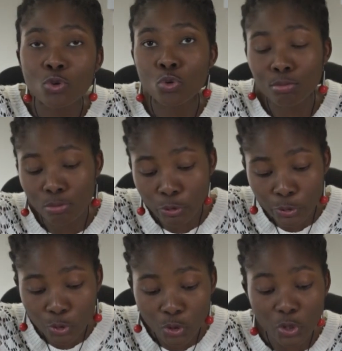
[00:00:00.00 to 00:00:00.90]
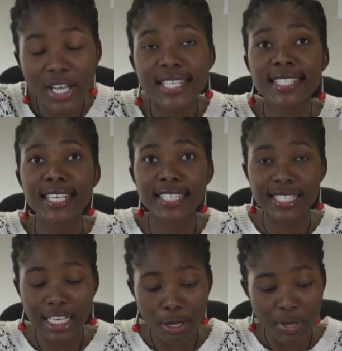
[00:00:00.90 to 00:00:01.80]
umbuzo, as an
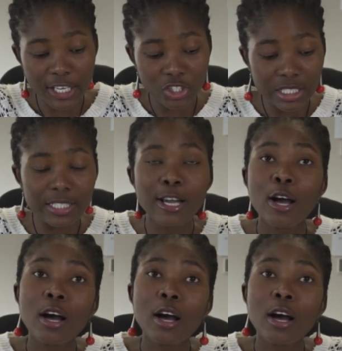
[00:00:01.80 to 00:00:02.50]
exclamation,